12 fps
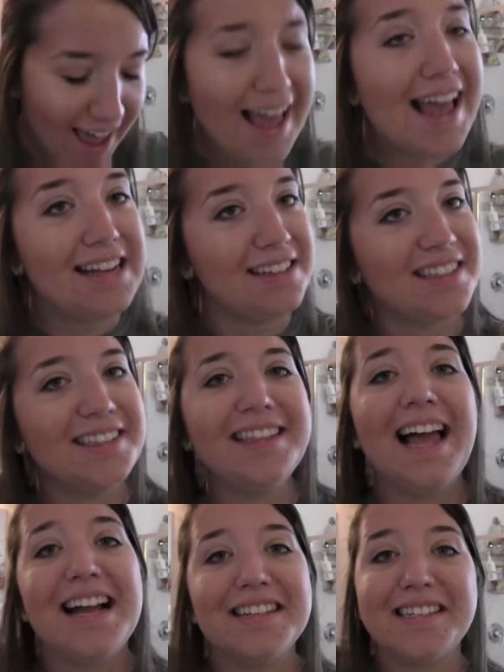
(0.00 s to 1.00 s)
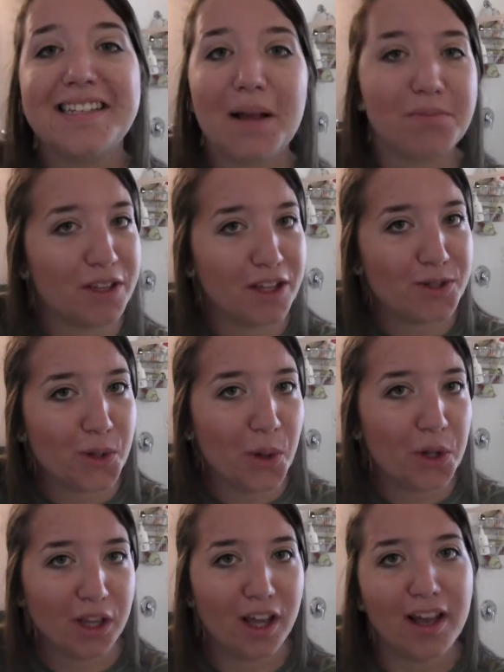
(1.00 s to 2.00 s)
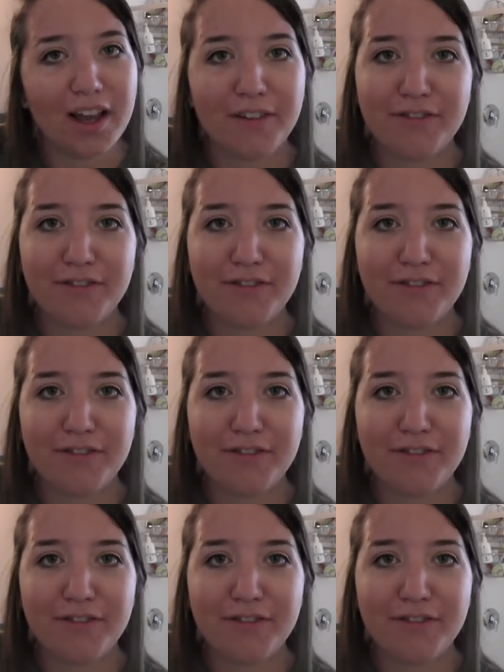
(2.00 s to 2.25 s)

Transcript: And the last step to this whole look,